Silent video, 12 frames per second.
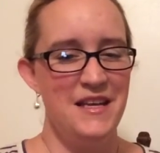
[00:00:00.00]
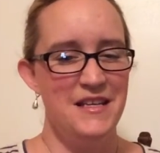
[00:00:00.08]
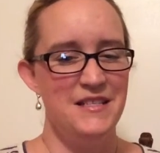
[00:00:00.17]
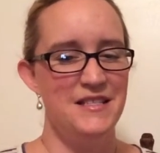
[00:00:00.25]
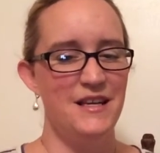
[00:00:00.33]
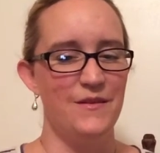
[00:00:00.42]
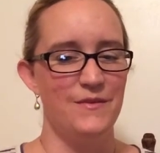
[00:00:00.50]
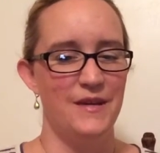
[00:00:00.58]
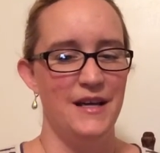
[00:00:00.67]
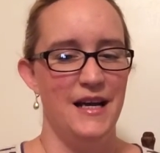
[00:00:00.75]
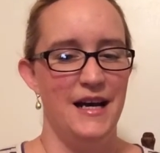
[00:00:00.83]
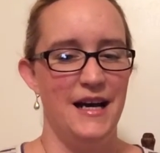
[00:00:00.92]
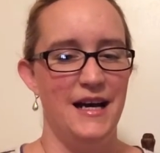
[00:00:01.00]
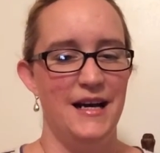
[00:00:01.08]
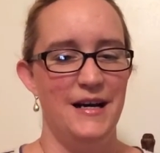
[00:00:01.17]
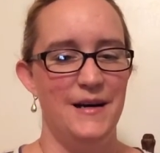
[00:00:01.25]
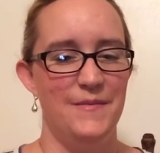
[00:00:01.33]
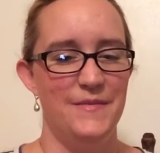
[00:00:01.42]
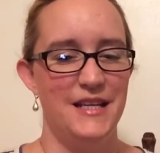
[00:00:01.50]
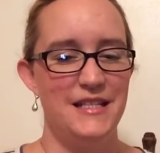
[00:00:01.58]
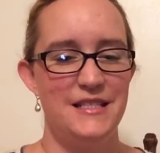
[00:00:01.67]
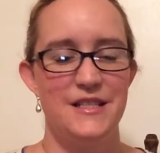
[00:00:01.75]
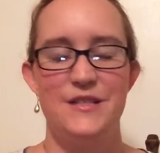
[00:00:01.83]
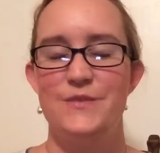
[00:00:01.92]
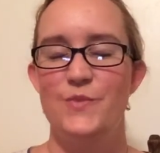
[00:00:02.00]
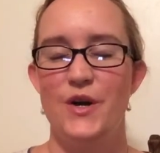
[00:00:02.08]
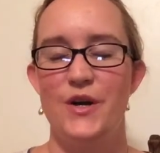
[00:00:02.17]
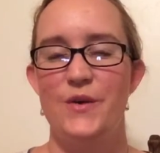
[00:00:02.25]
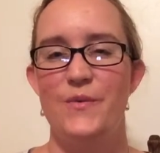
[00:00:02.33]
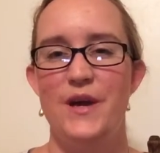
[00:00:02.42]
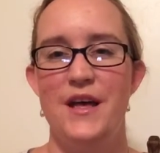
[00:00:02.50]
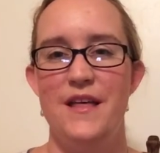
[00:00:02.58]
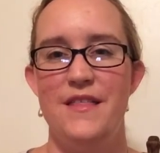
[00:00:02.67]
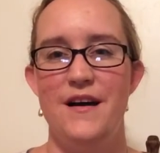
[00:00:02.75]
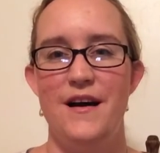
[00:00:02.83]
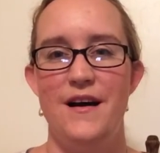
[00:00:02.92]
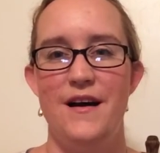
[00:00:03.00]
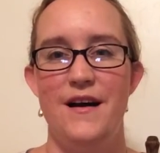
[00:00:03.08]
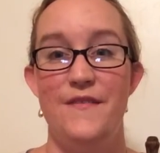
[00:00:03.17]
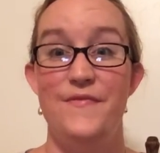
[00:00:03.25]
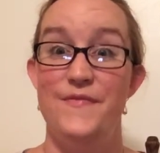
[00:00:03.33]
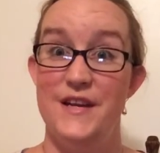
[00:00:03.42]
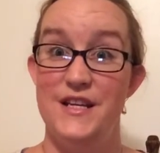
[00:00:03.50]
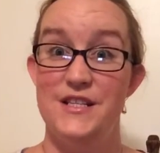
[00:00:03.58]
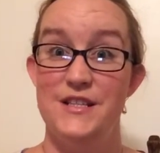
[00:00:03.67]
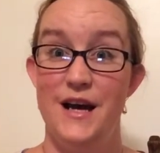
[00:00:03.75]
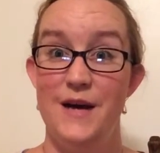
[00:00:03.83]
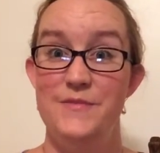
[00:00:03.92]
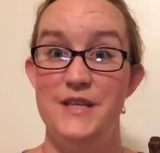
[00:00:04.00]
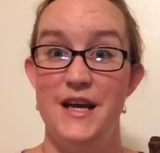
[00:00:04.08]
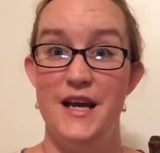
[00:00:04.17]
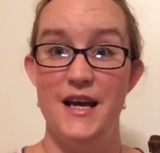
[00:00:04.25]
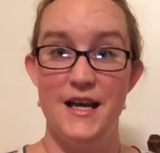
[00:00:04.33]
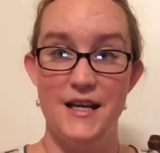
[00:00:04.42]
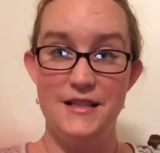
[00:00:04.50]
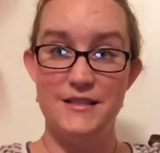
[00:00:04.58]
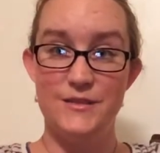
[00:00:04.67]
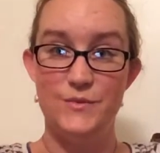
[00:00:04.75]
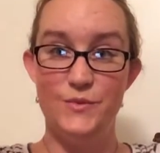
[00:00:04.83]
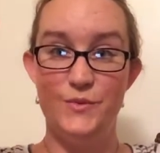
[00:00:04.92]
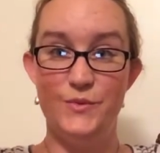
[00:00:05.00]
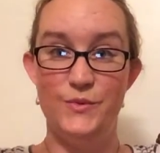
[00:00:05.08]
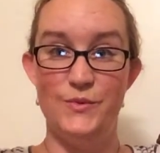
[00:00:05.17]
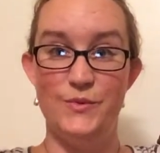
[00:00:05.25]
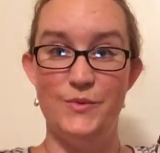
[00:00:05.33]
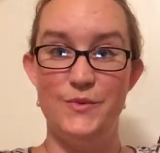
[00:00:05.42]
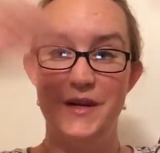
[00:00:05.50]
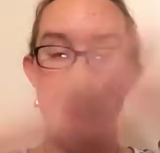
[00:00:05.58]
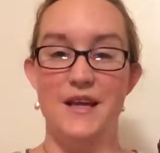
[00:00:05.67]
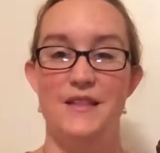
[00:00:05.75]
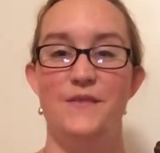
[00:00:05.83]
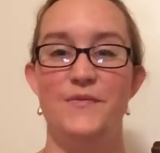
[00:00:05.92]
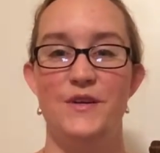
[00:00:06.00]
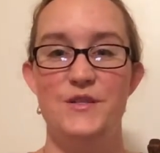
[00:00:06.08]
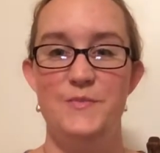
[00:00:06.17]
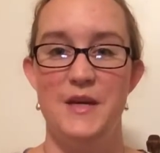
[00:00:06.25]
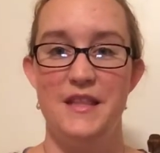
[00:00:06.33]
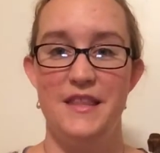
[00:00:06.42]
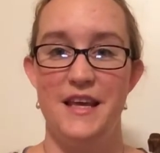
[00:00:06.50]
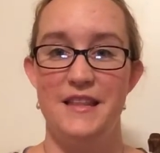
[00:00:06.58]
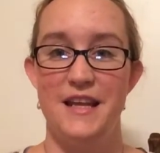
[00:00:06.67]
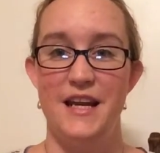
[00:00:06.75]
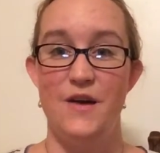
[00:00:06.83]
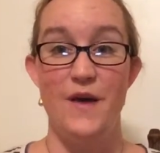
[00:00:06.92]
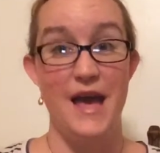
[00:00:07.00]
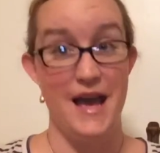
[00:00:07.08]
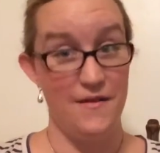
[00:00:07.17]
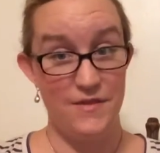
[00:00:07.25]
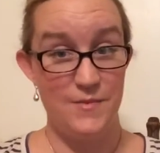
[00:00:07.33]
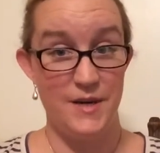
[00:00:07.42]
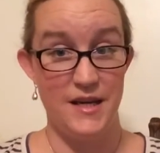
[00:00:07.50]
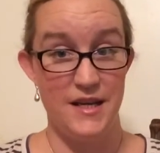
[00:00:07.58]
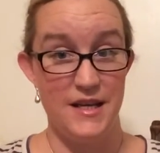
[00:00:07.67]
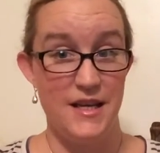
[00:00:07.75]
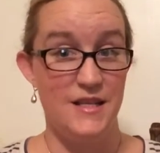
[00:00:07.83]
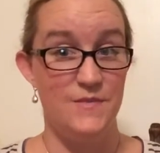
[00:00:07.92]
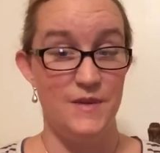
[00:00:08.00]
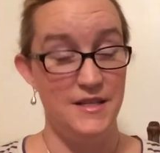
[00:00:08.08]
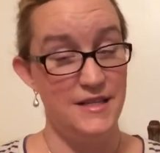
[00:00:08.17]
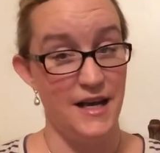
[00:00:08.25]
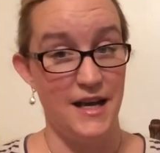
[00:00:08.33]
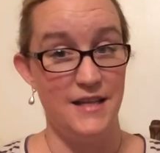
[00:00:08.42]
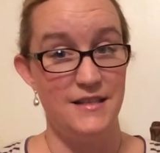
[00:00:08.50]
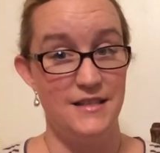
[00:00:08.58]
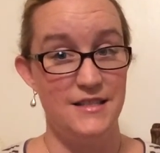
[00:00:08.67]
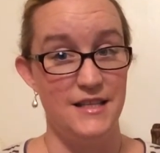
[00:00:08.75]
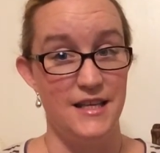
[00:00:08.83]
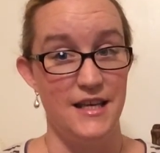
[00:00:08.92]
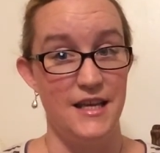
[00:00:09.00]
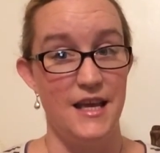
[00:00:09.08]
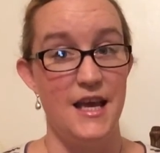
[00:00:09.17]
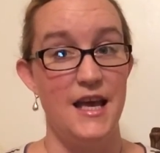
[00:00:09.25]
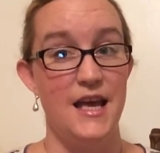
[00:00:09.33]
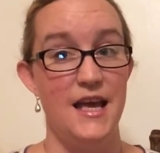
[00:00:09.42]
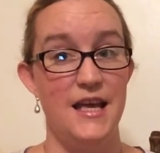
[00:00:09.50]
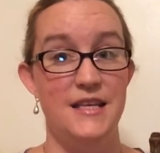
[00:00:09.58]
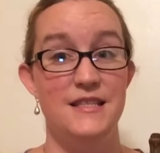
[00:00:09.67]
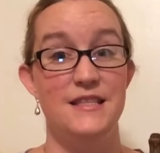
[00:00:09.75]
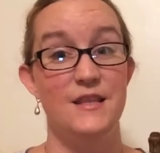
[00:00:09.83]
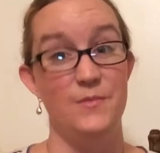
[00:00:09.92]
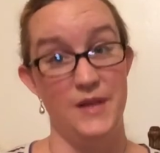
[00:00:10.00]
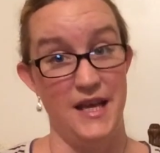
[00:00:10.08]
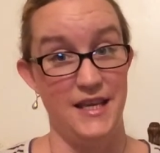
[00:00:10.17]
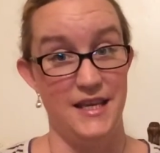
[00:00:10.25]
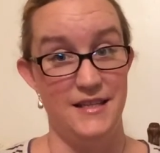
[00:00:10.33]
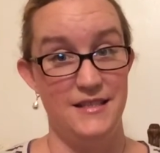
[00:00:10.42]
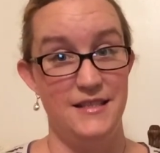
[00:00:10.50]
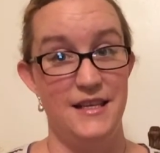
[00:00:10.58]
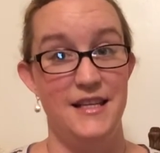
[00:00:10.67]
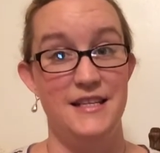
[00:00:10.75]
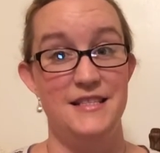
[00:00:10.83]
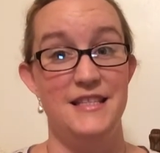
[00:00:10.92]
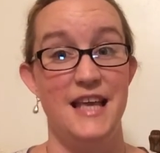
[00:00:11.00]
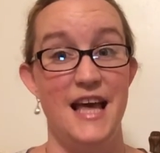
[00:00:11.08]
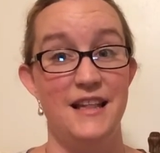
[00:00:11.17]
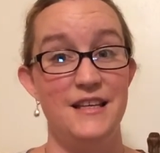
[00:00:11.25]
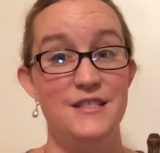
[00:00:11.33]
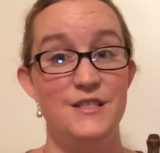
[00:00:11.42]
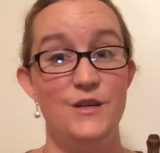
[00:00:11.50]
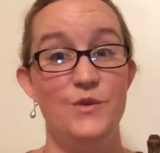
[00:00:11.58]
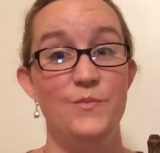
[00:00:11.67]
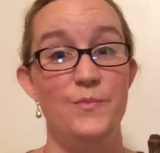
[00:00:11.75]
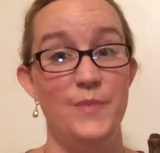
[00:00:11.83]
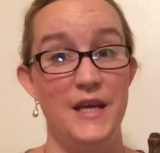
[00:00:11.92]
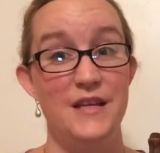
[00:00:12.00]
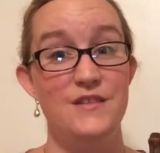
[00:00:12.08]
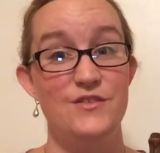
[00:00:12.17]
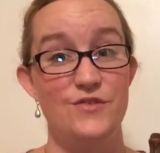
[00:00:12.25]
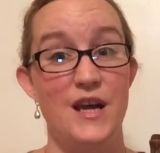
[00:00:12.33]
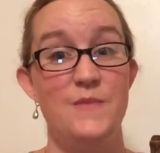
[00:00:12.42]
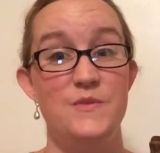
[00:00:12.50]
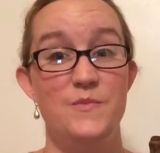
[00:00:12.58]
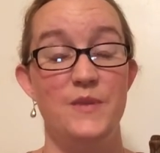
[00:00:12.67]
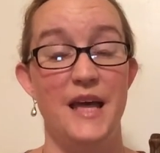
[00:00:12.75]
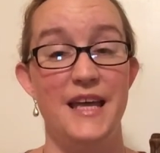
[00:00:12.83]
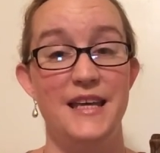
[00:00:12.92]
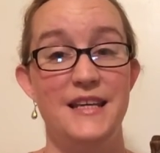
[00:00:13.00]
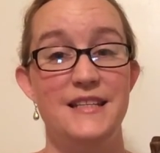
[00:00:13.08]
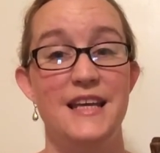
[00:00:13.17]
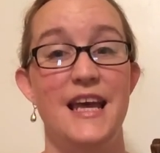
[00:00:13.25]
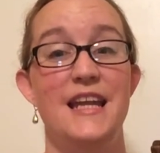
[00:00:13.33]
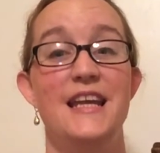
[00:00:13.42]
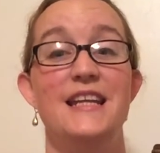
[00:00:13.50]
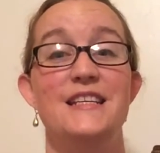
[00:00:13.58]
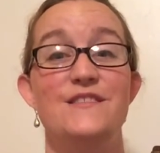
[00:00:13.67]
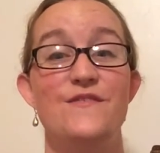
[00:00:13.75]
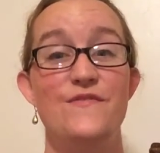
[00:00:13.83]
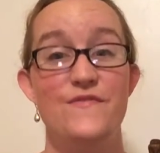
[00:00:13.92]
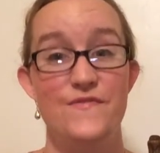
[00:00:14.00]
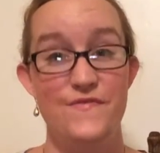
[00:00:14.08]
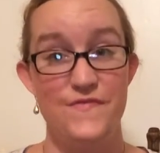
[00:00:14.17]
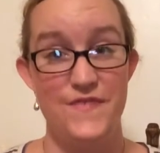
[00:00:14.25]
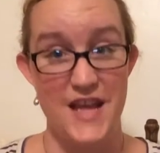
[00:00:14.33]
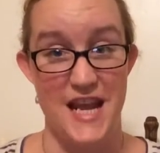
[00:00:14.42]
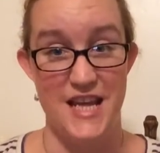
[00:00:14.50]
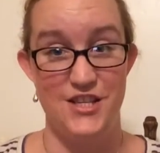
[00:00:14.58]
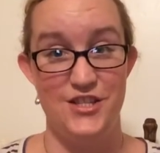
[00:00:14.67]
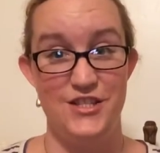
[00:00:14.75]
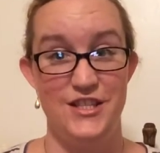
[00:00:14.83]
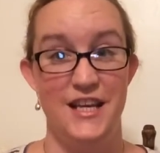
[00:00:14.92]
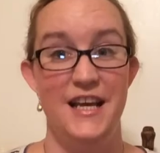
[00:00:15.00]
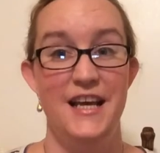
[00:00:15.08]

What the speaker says: So let's work with finished objects. Woo! The first big thing that I know everybody has been dying to see is the blanket. It is the LSU Big Stripes blanket, and it is finished.